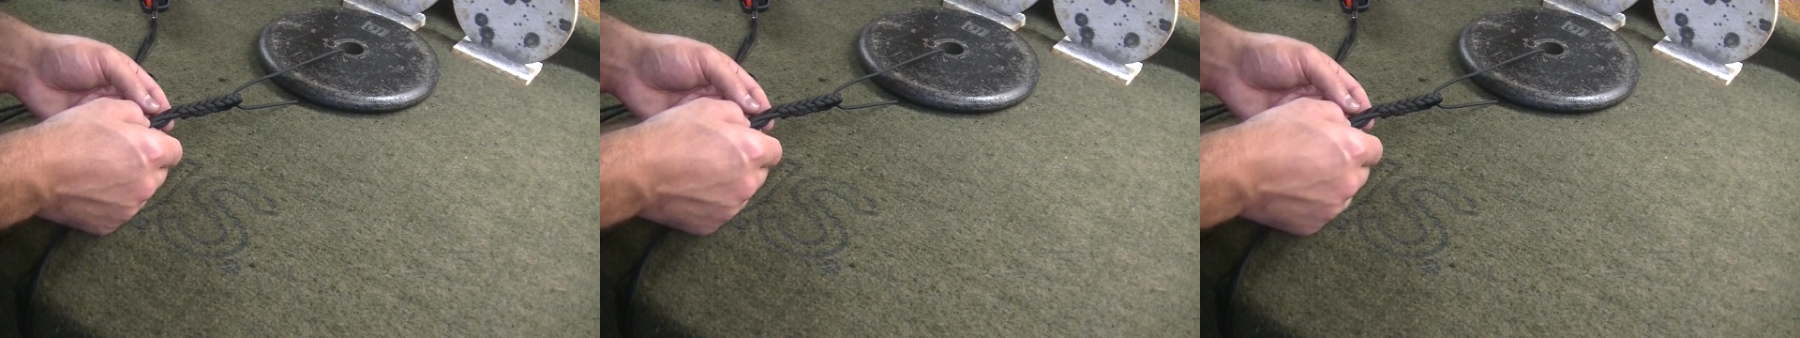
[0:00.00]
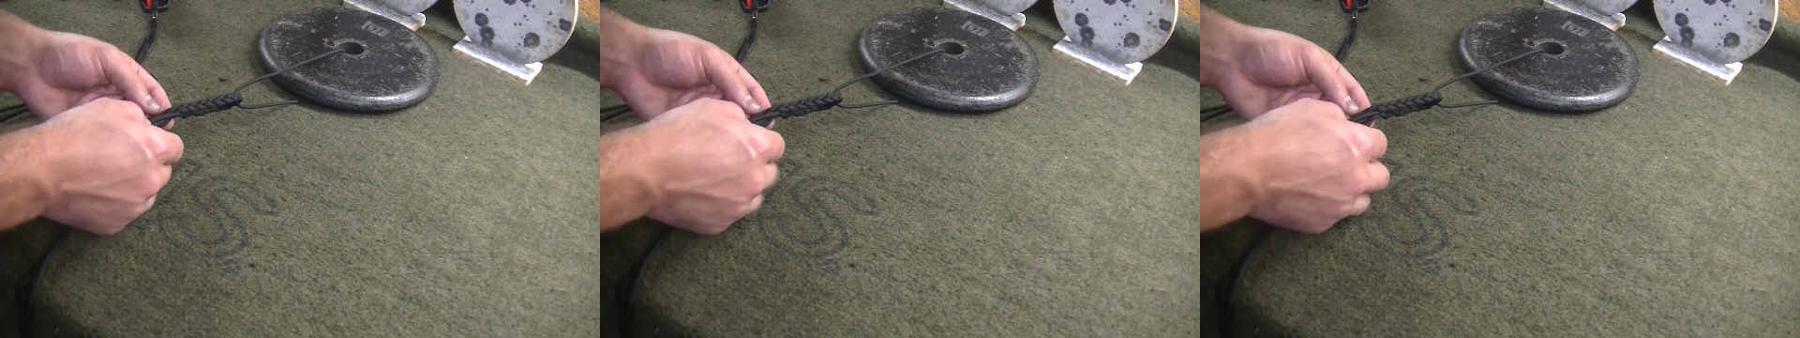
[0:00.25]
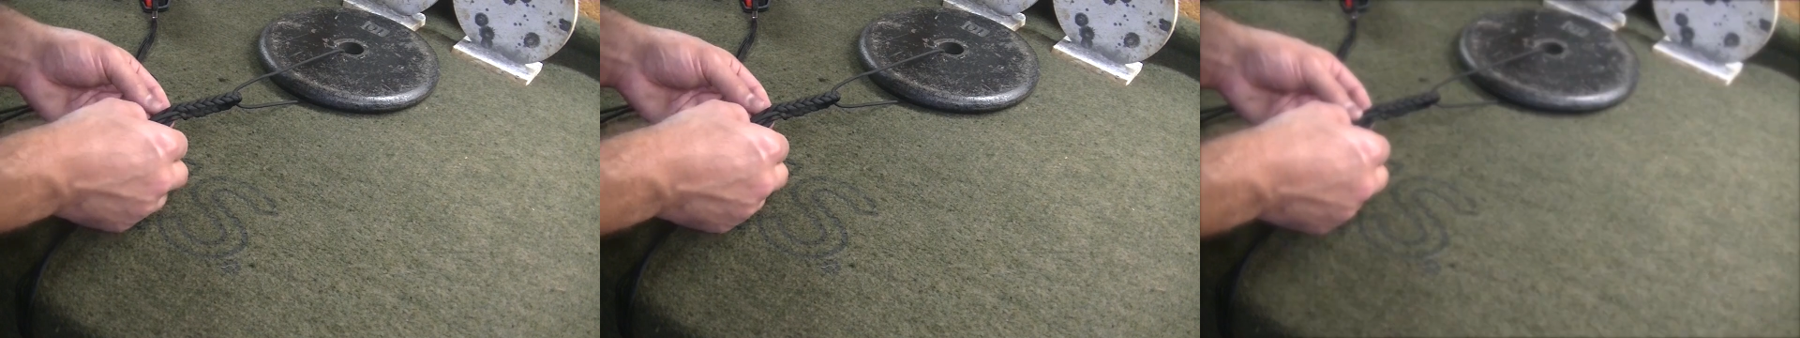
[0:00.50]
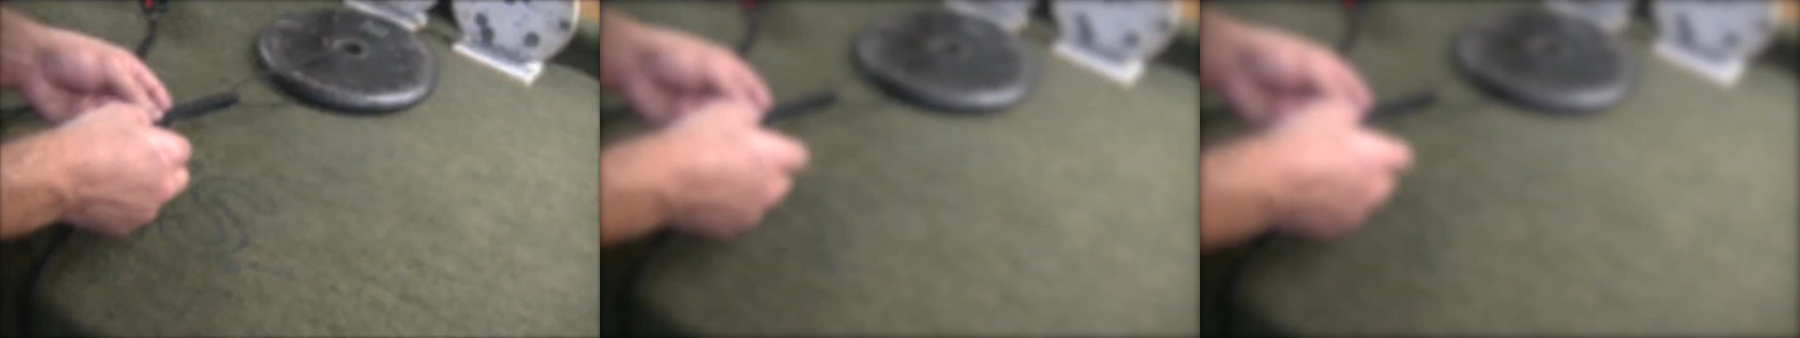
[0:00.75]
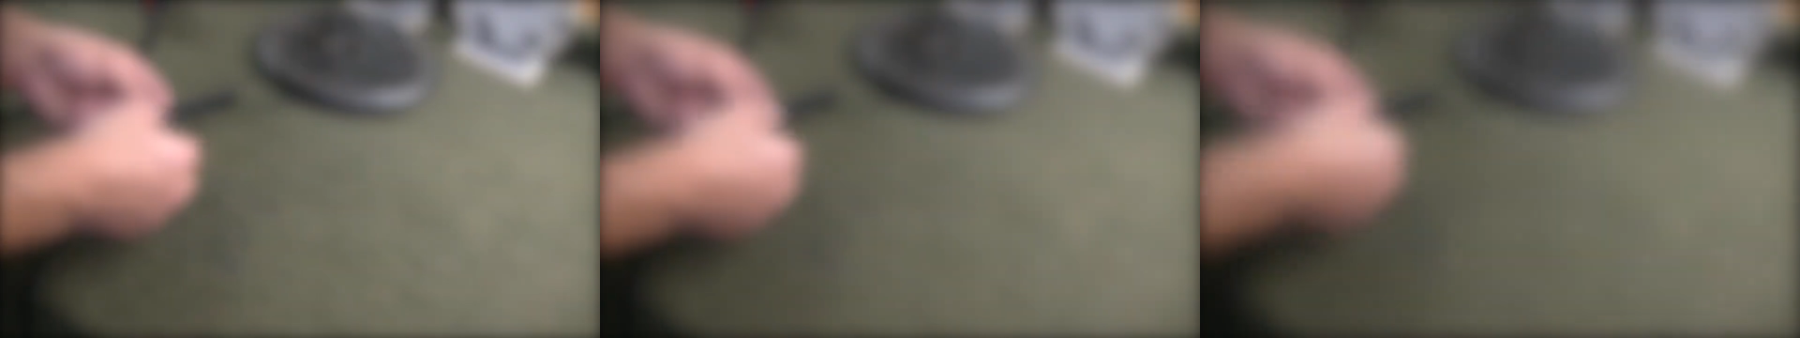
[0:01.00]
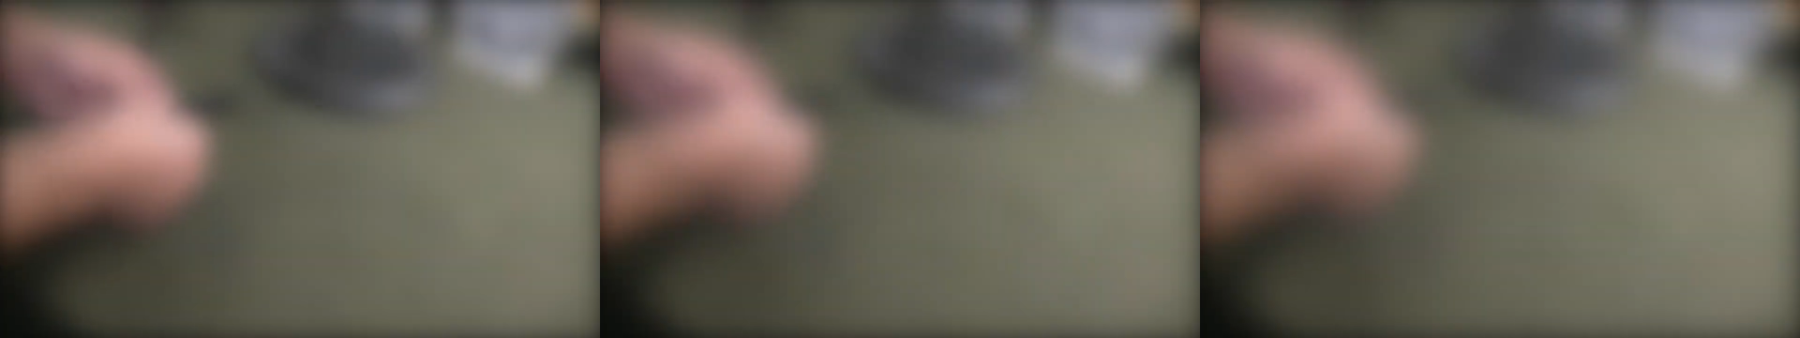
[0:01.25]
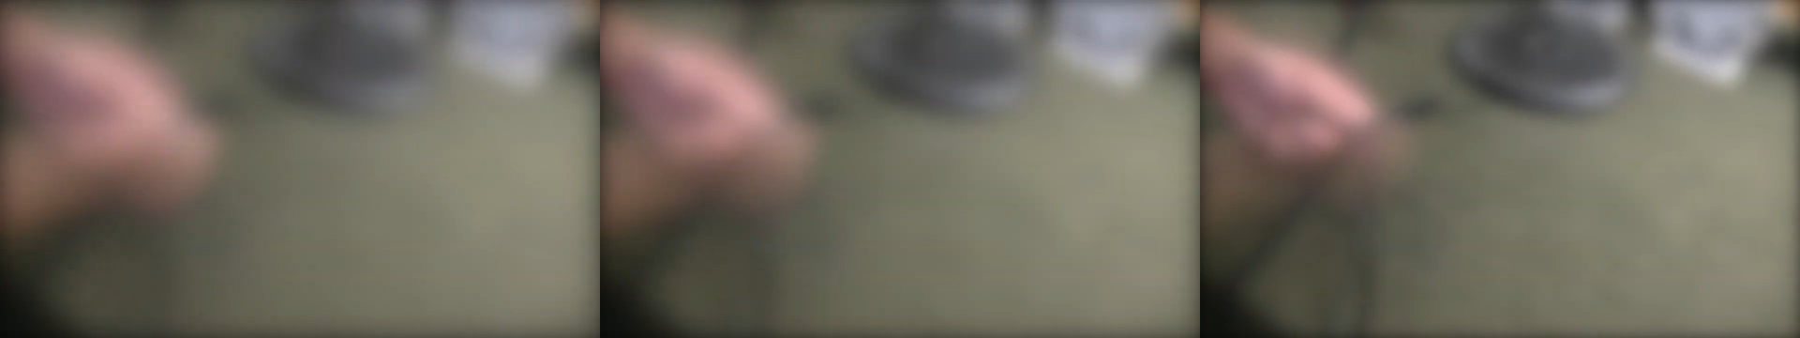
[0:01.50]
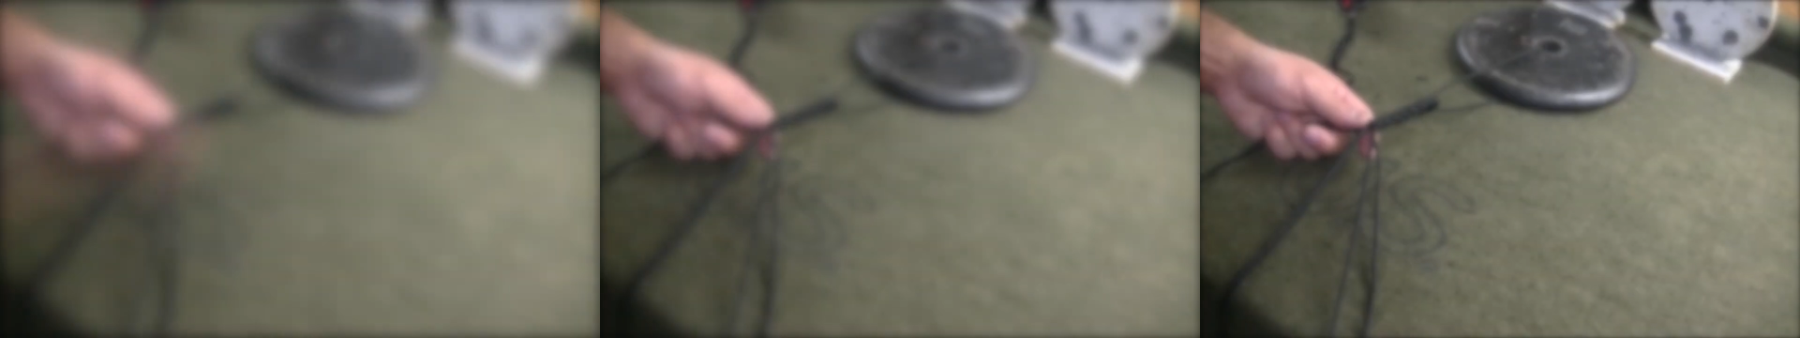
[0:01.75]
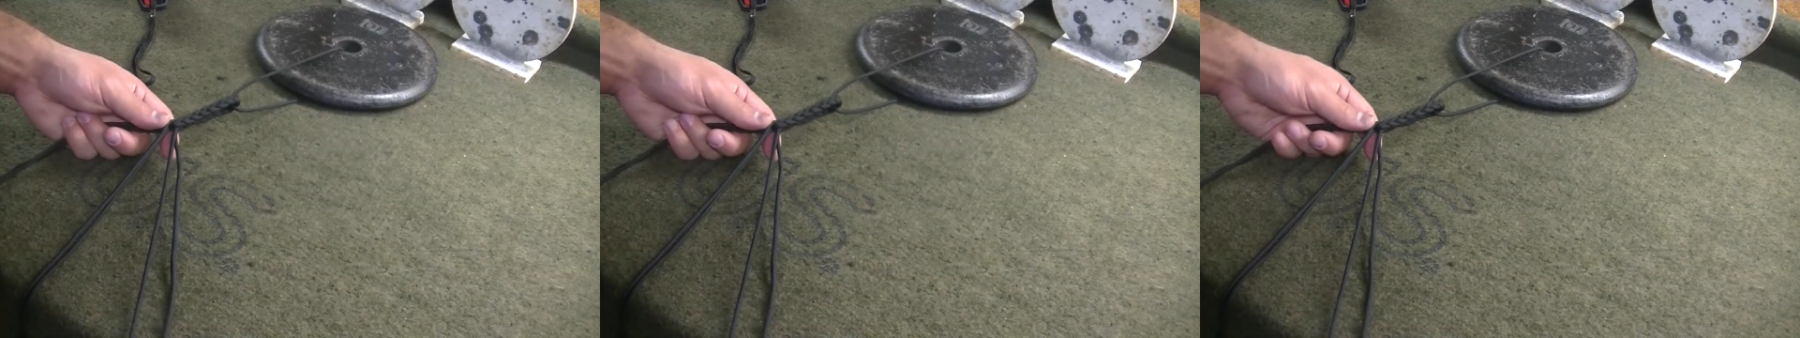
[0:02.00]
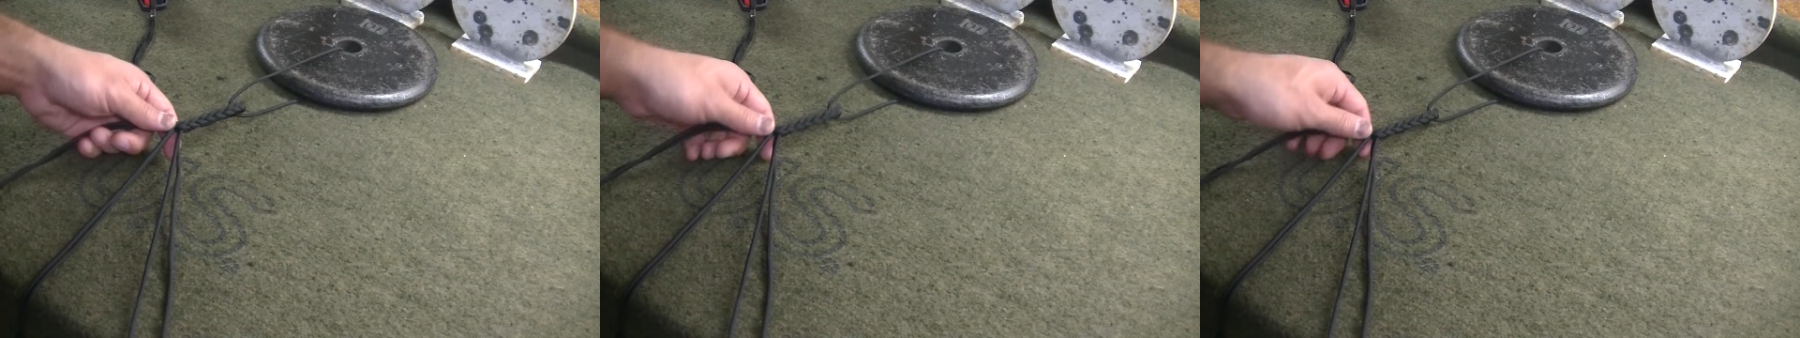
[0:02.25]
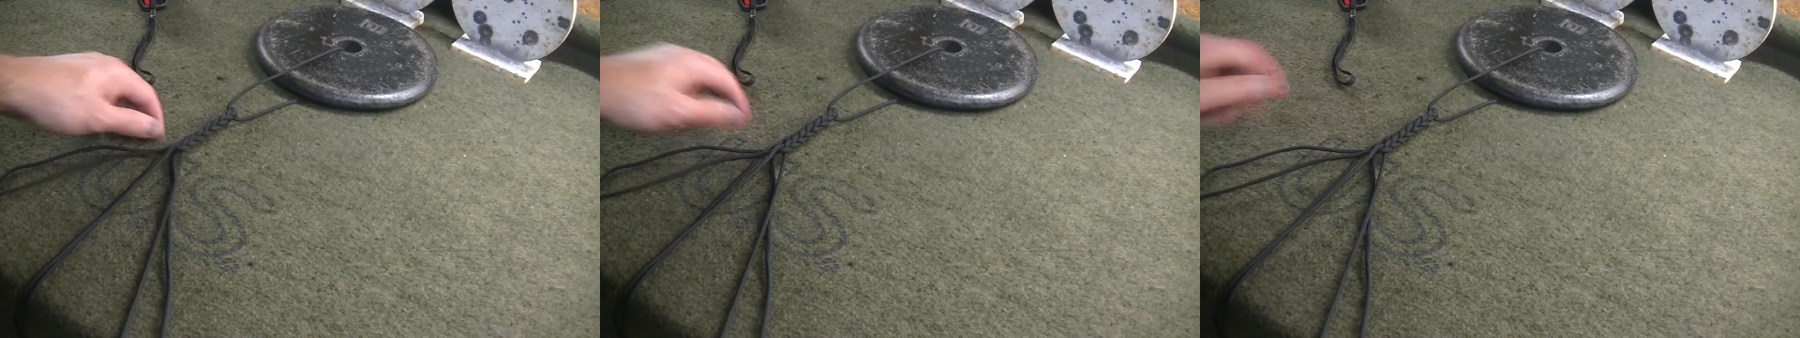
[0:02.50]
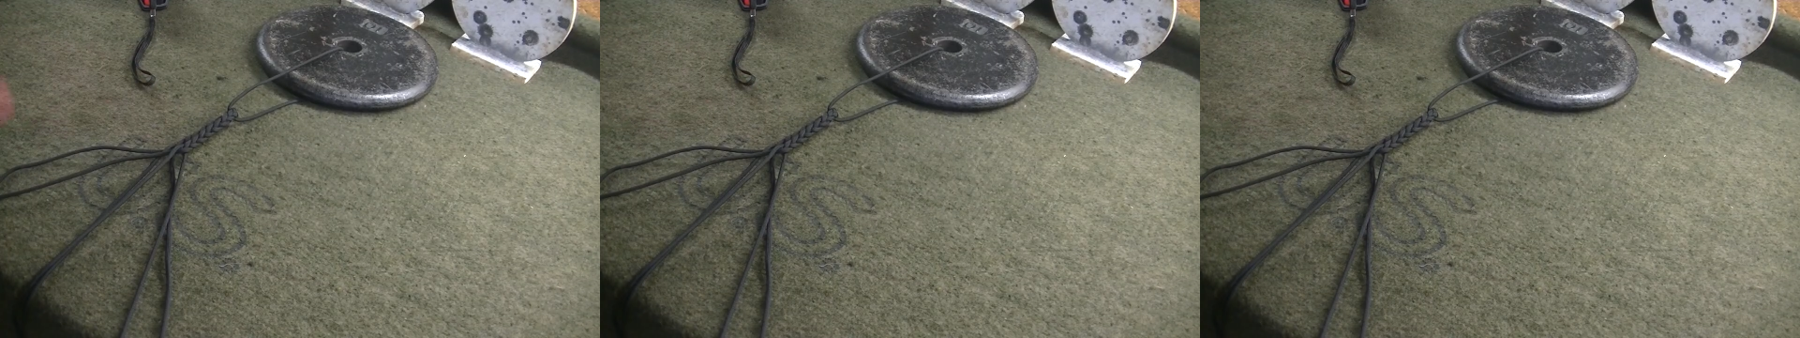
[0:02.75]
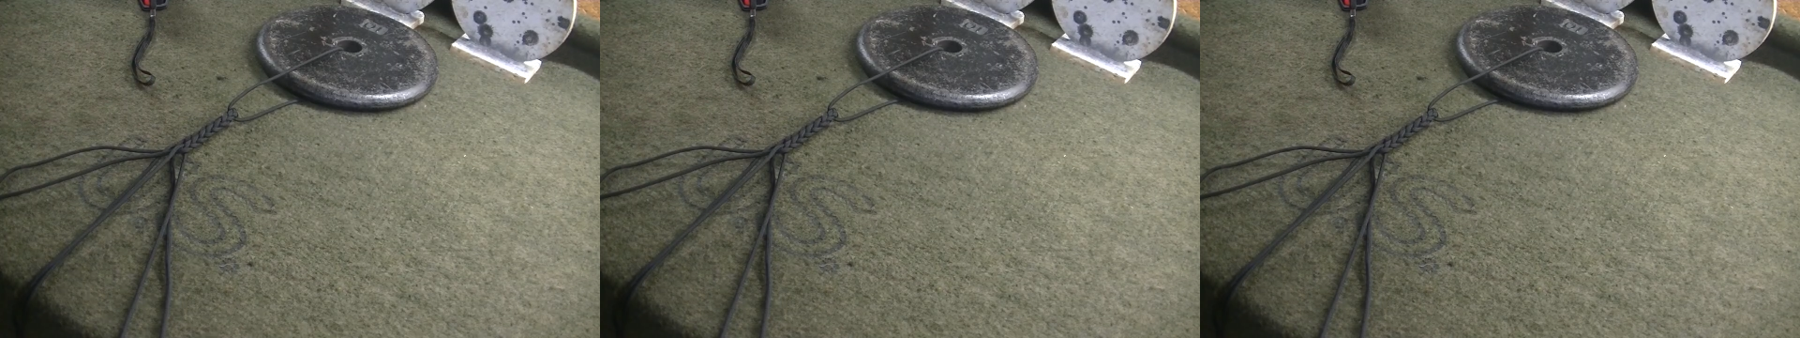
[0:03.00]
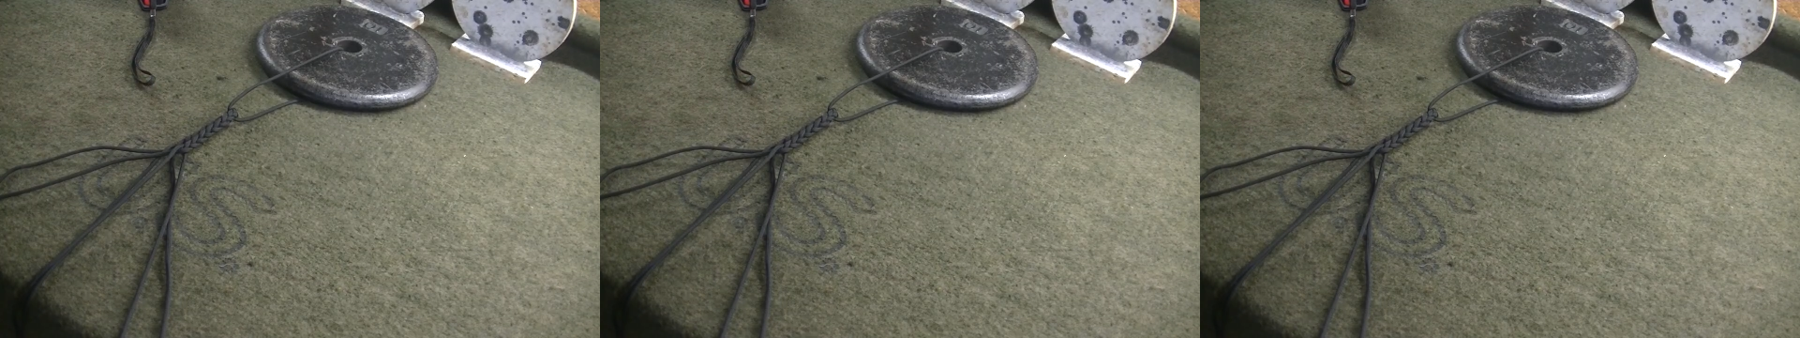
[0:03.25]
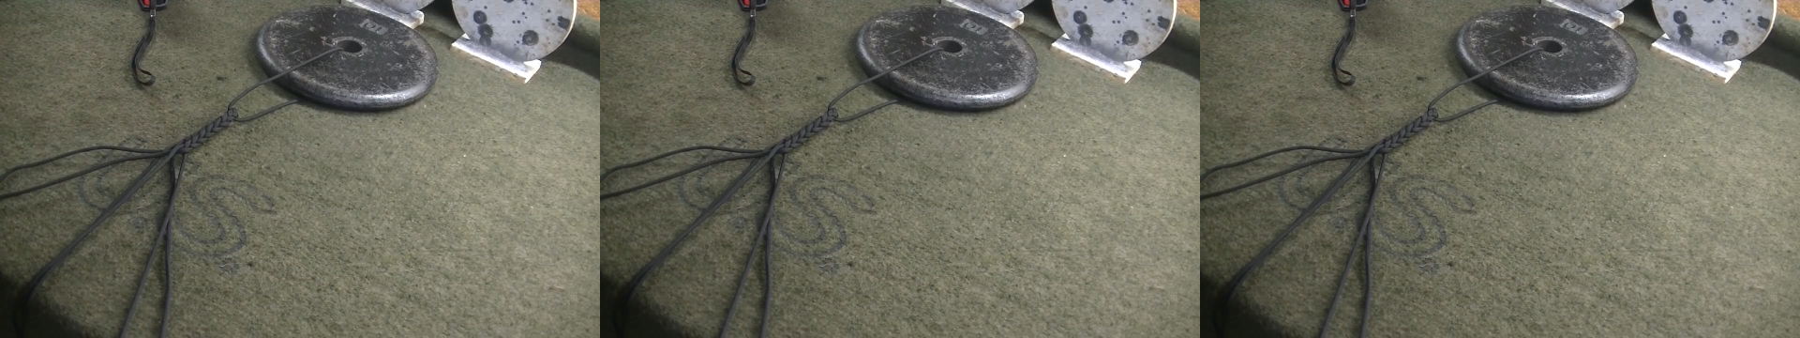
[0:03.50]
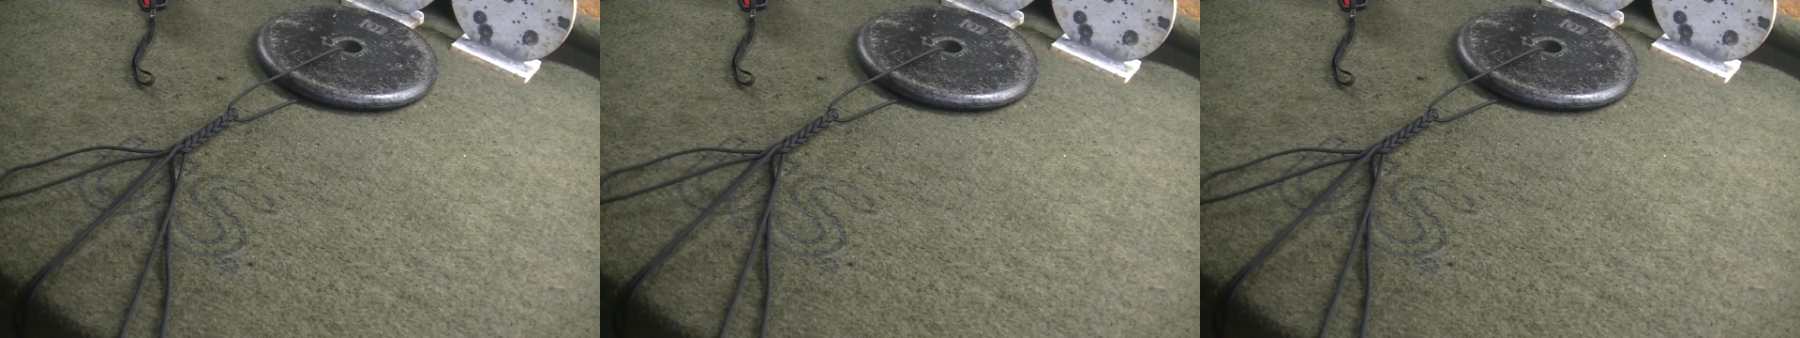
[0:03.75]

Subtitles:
(no speaker visible)